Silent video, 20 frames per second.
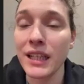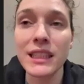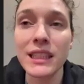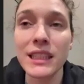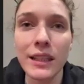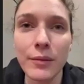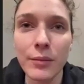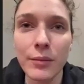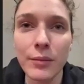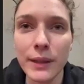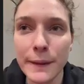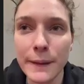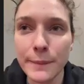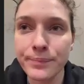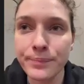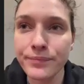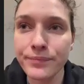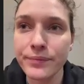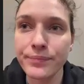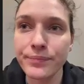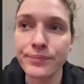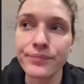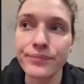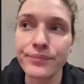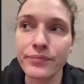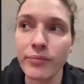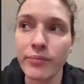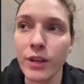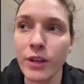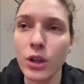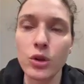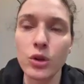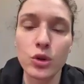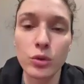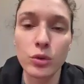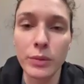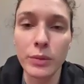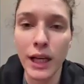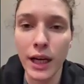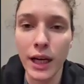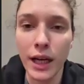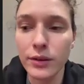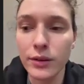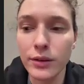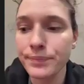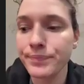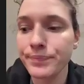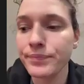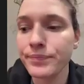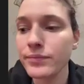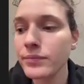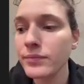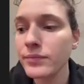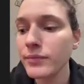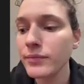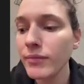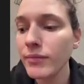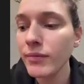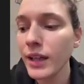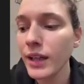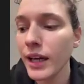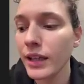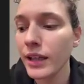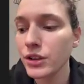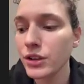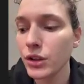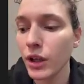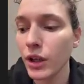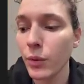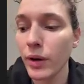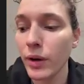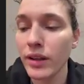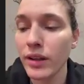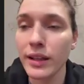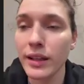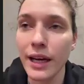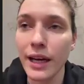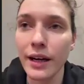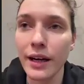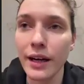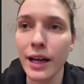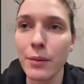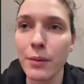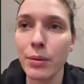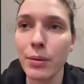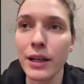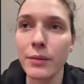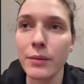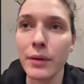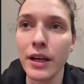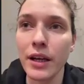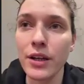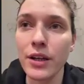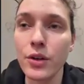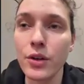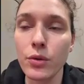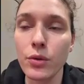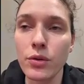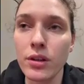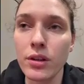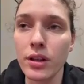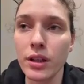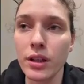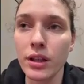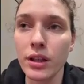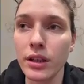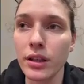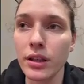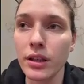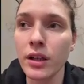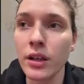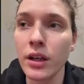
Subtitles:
team close to Milano. And so I went there and I played my youth. My